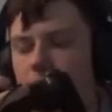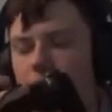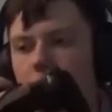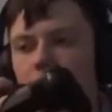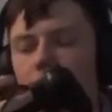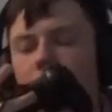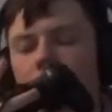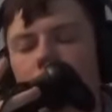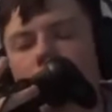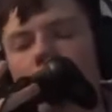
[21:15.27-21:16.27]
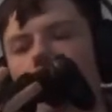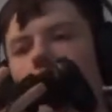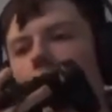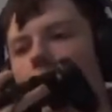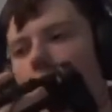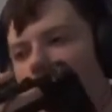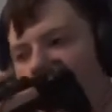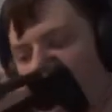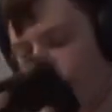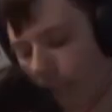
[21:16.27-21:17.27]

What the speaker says: Nobody speaks.